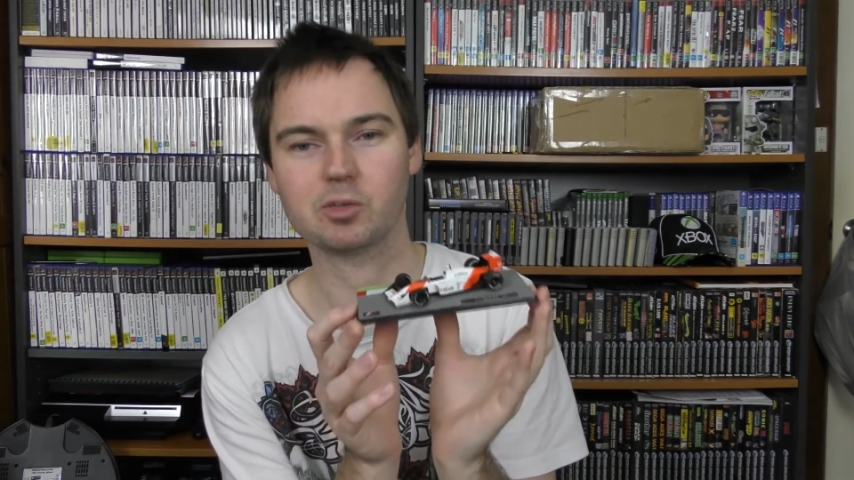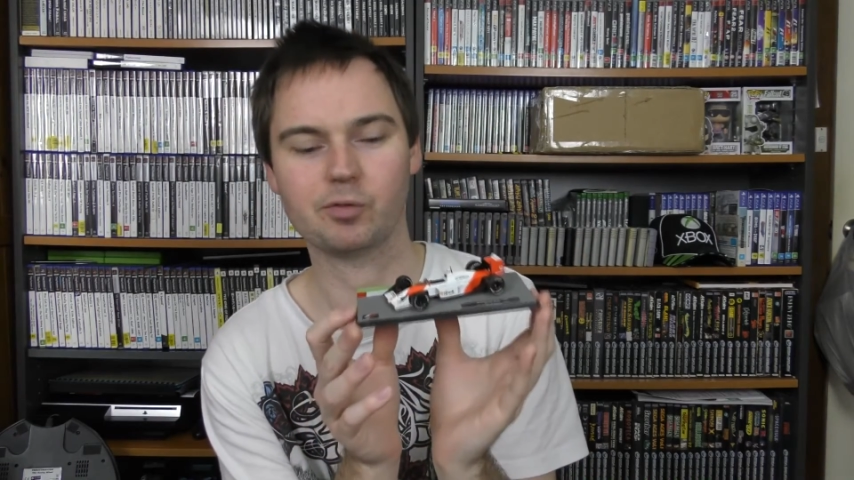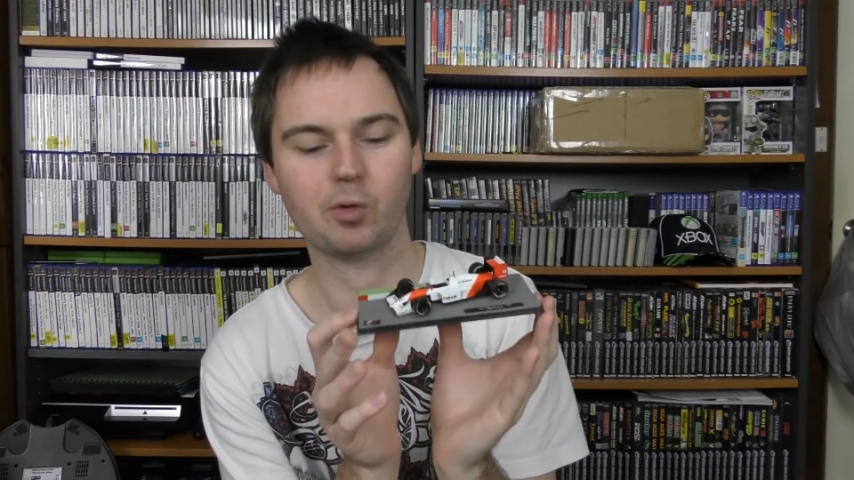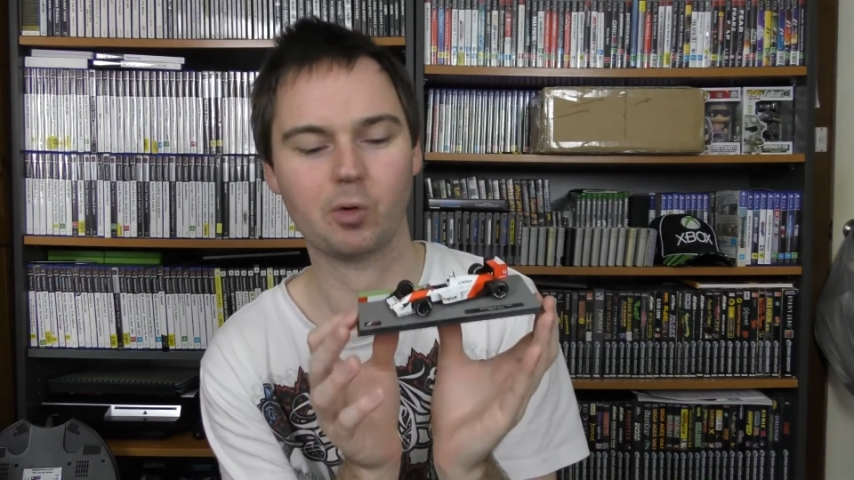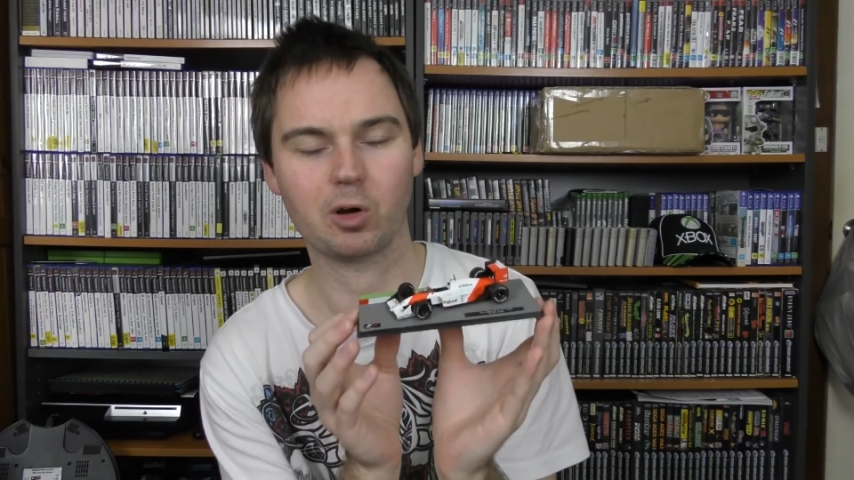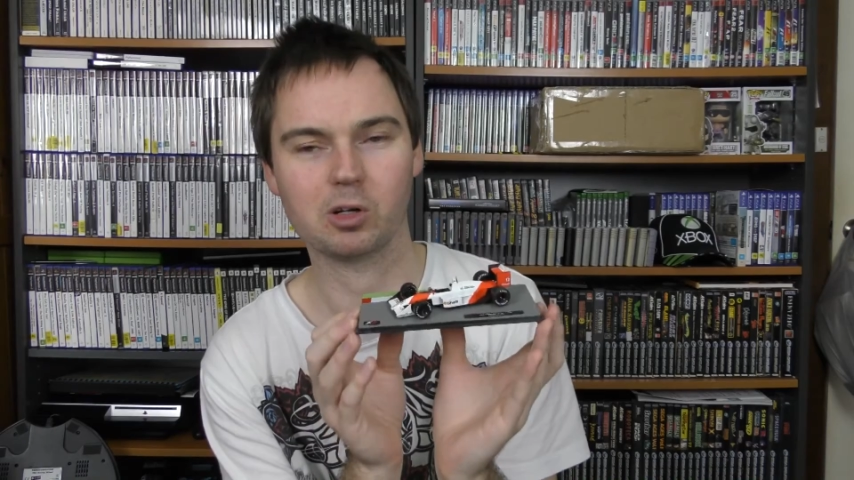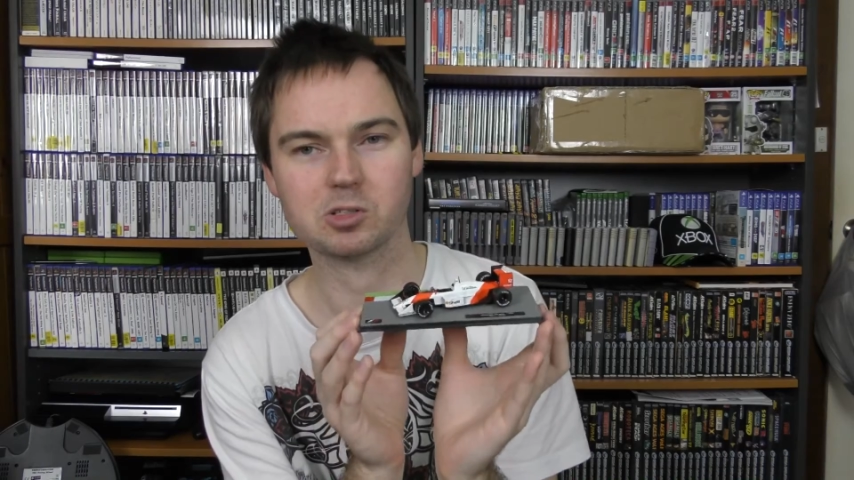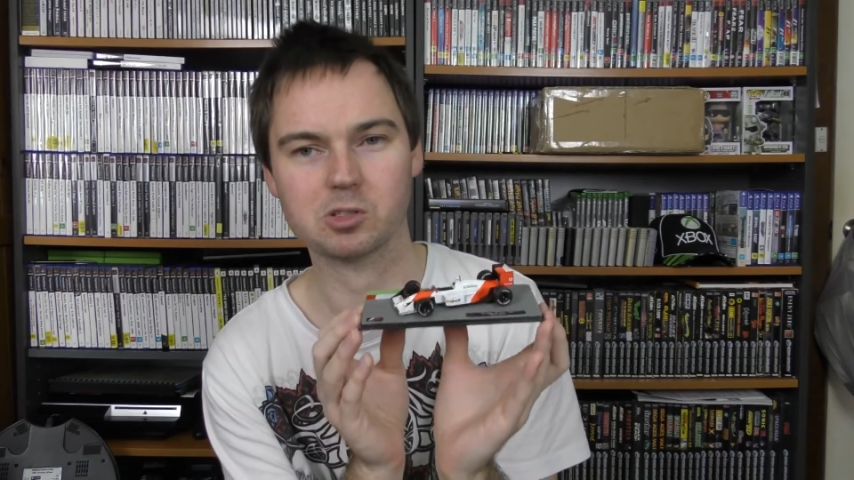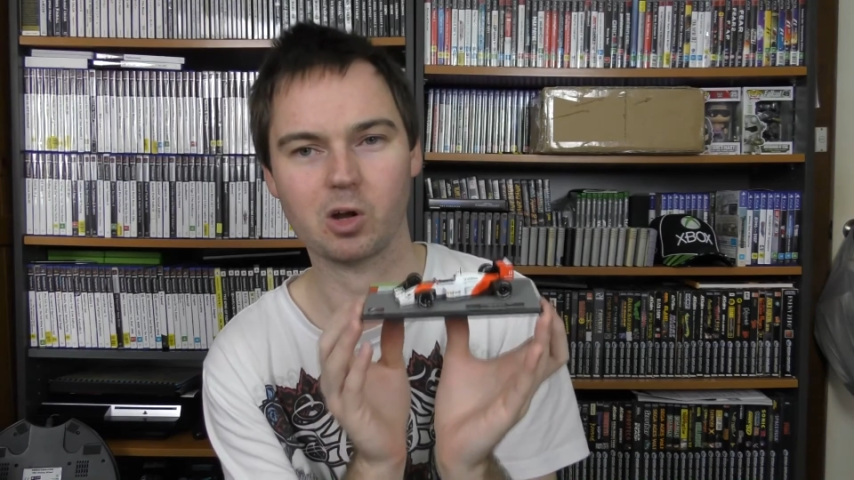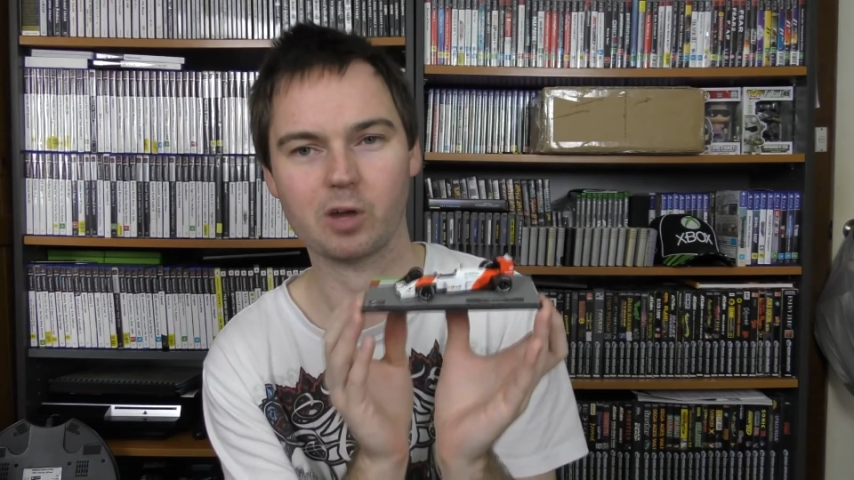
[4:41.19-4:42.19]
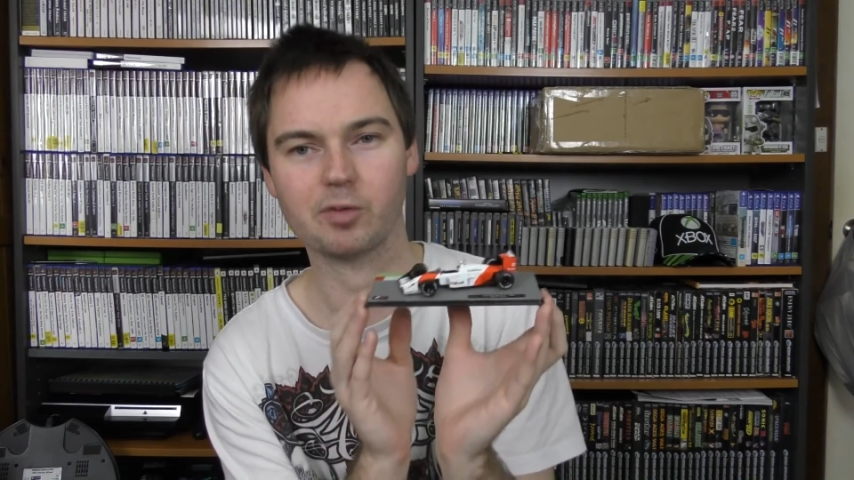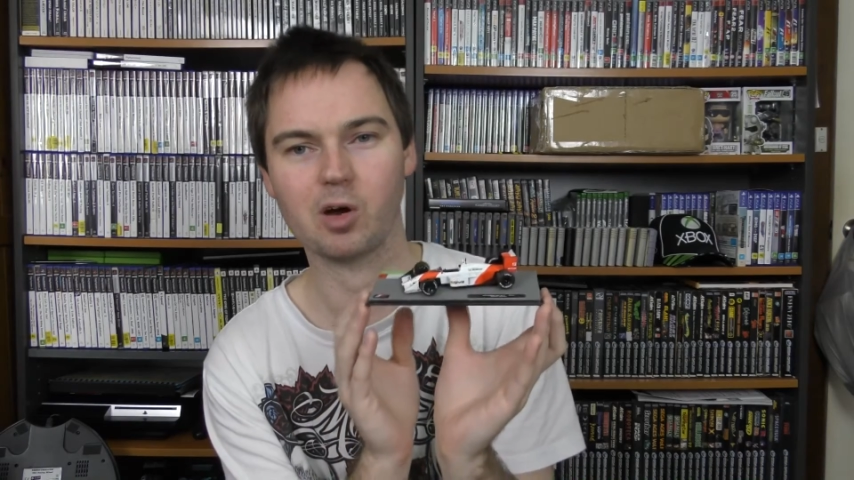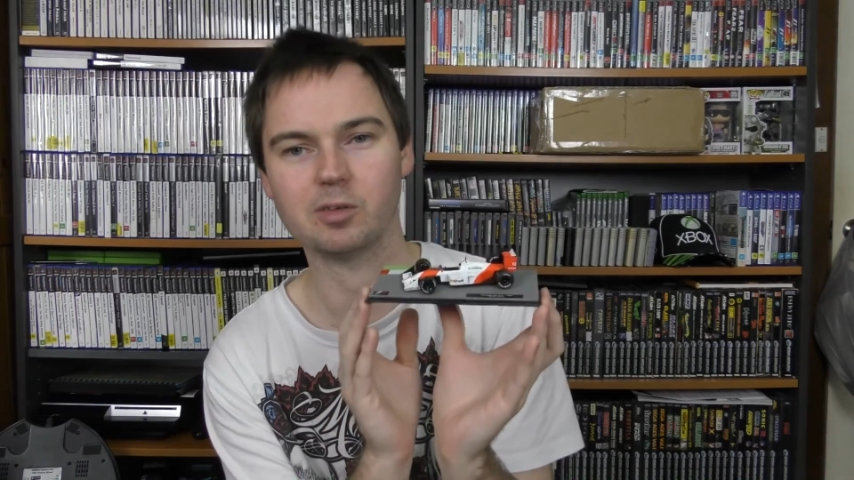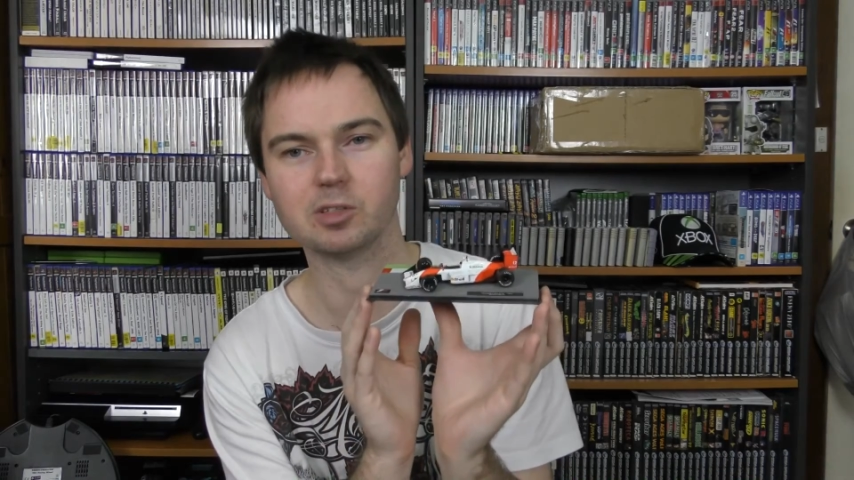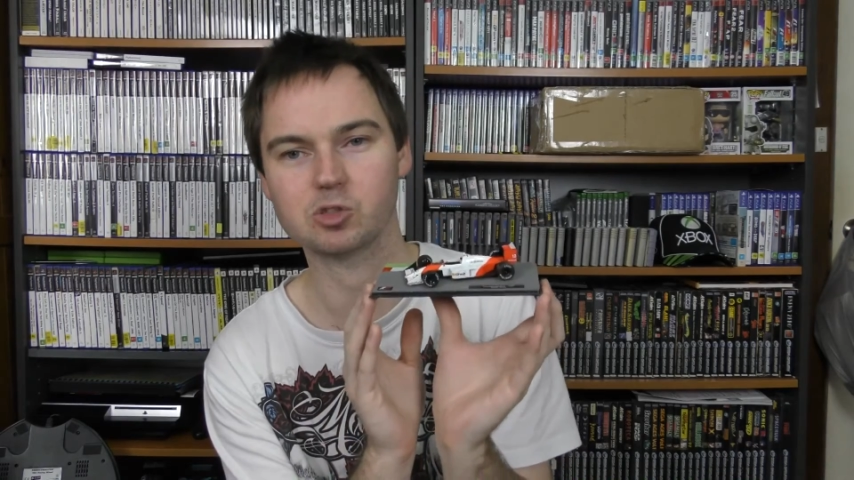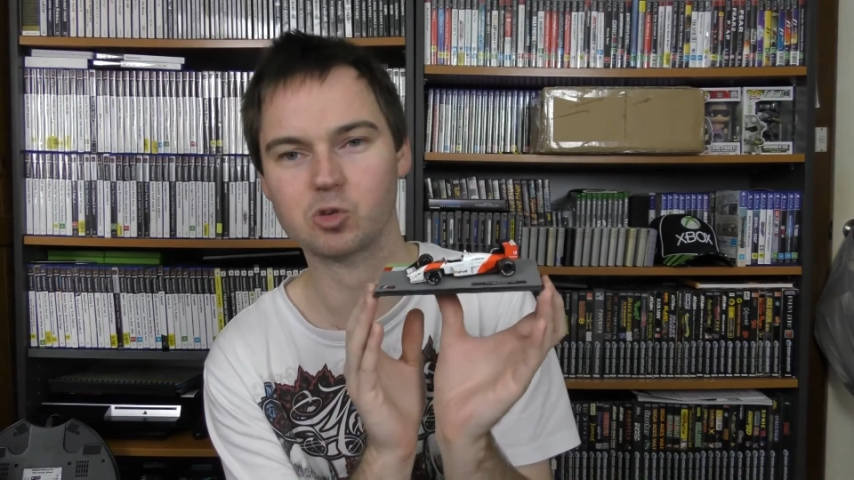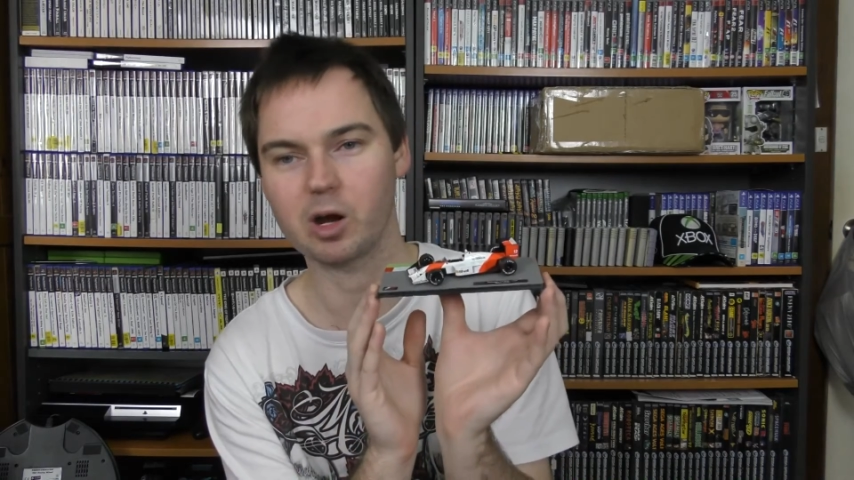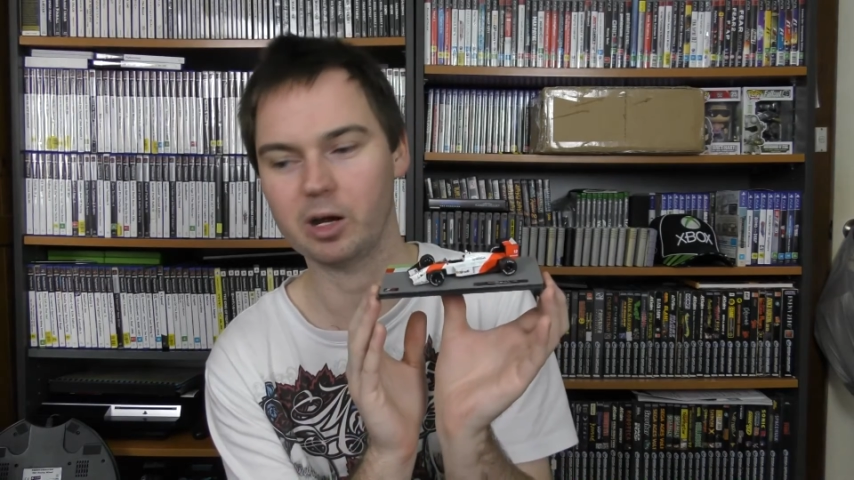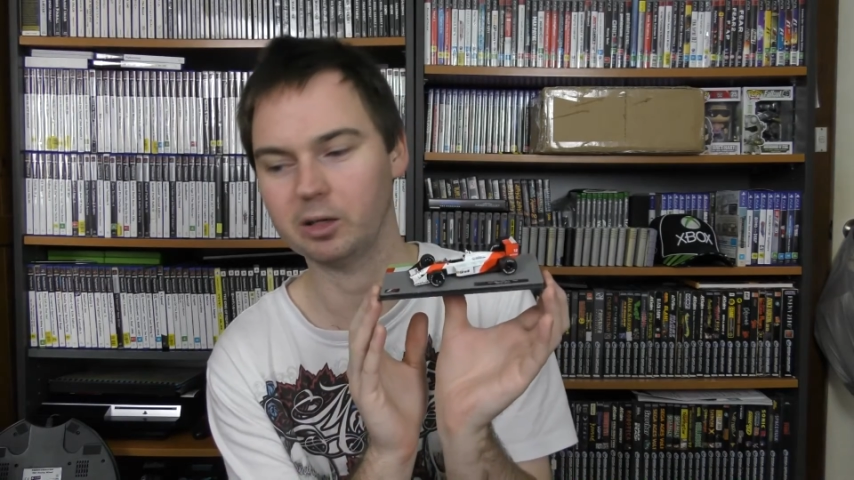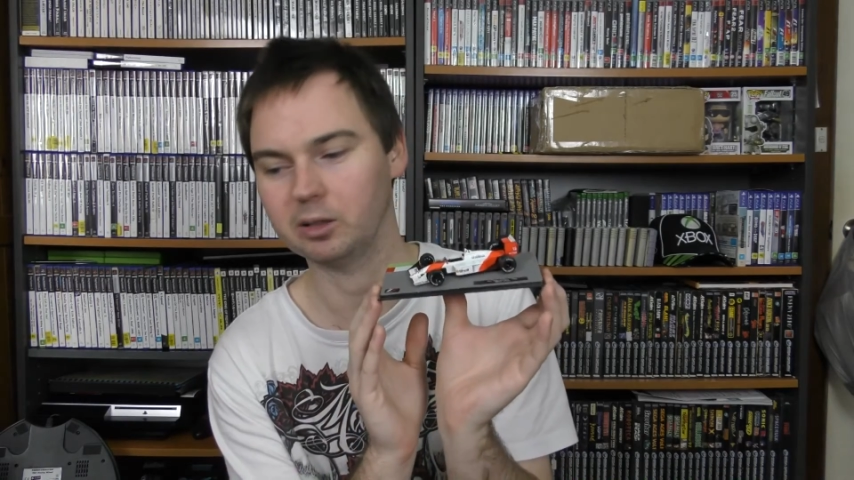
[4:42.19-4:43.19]
$4.95
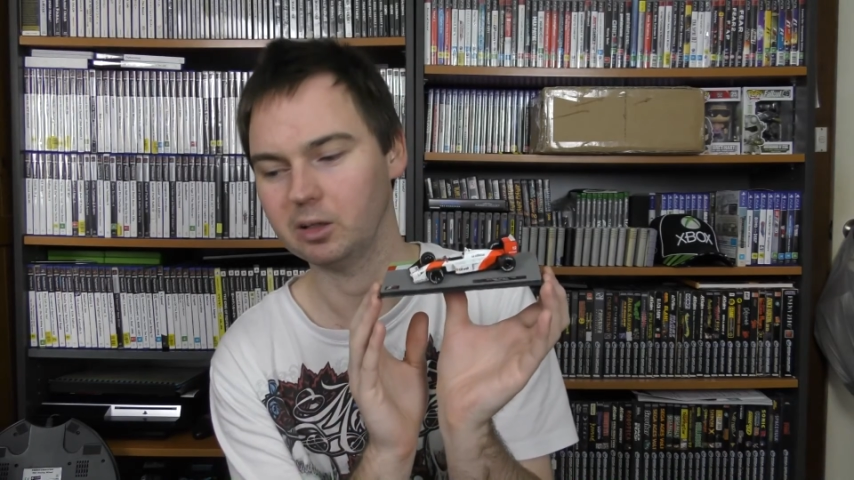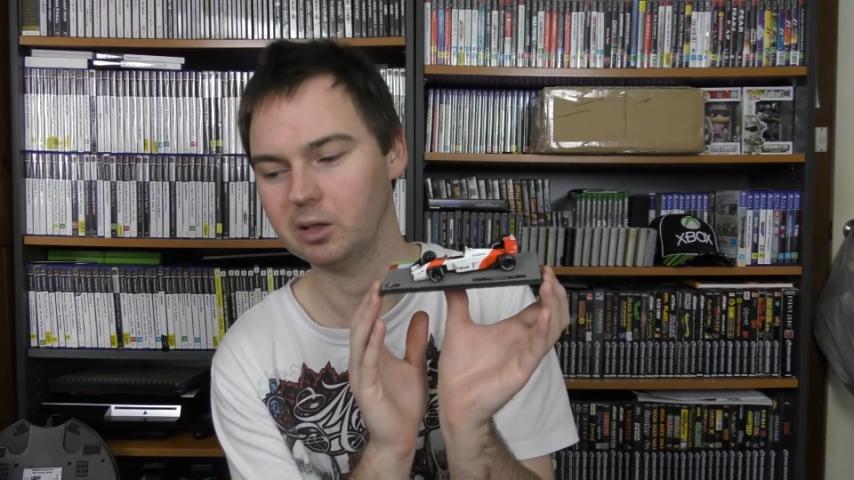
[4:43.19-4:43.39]
Australian.